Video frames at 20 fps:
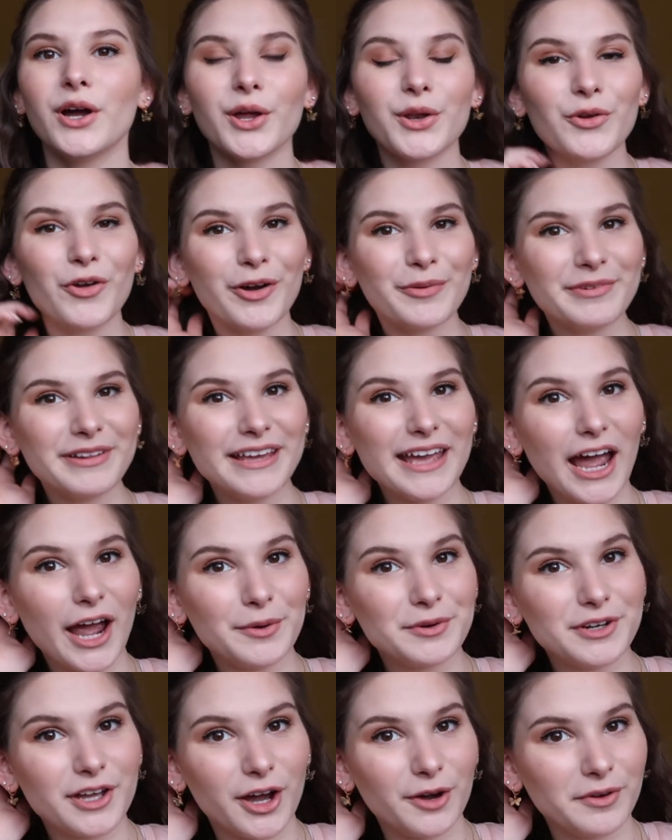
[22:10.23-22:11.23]
Normally
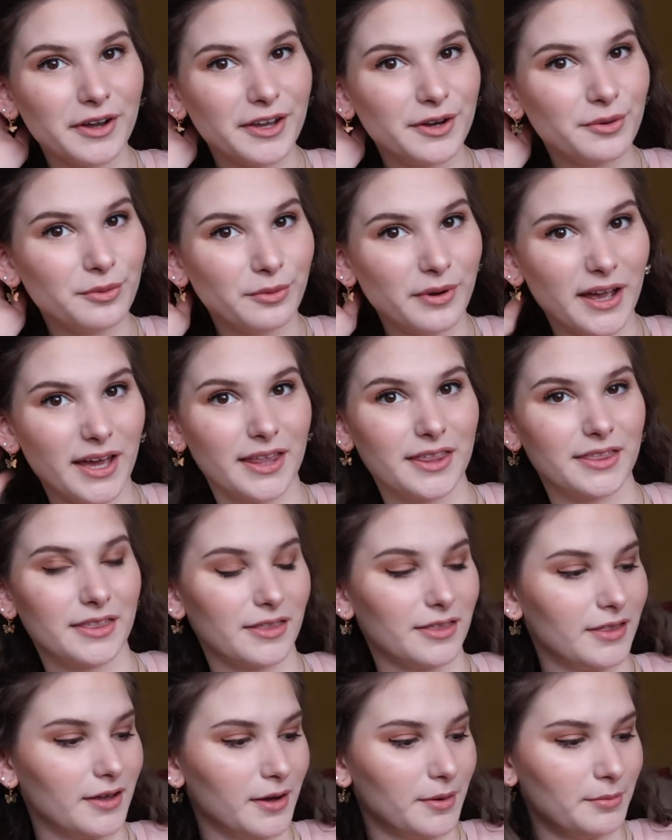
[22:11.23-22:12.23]
I would go in with
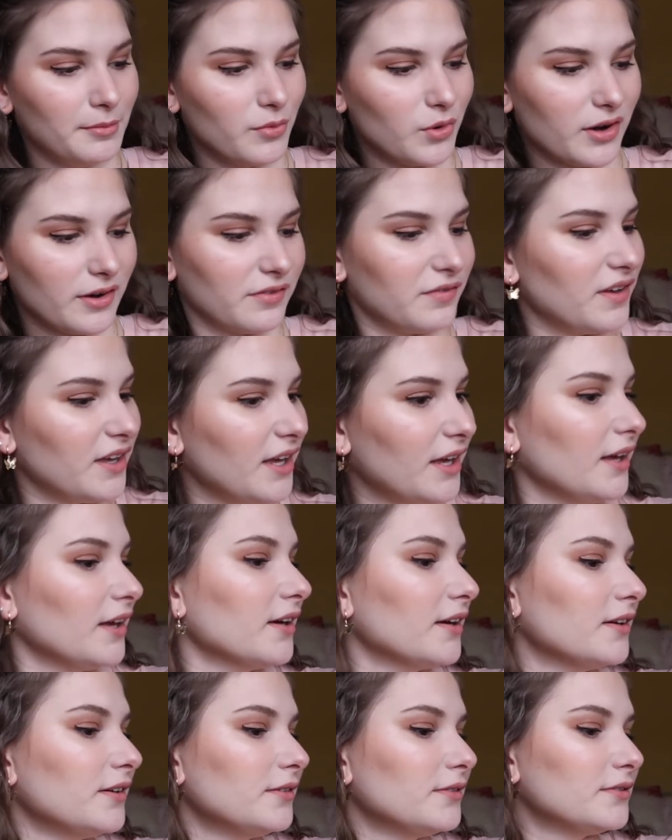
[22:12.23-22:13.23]
the
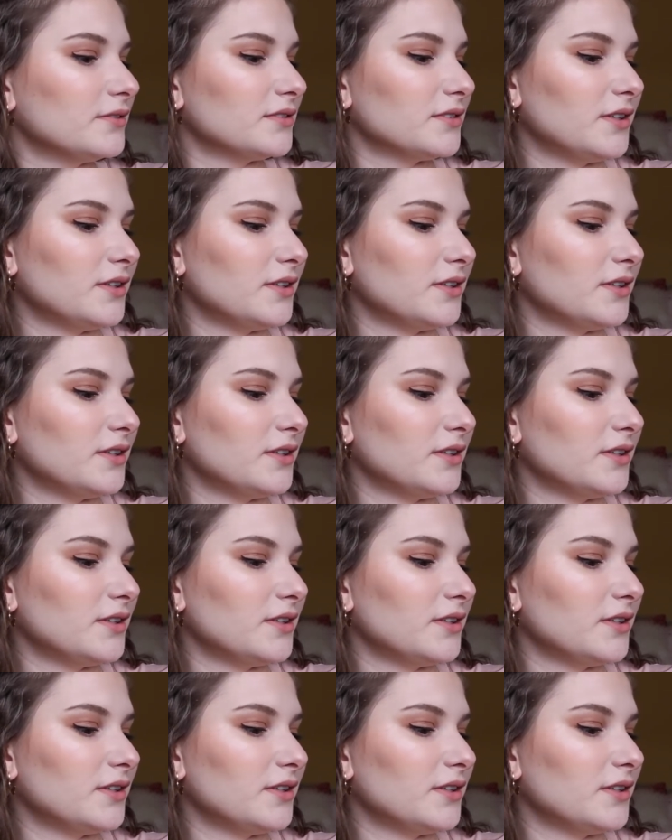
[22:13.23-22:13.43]
Morphe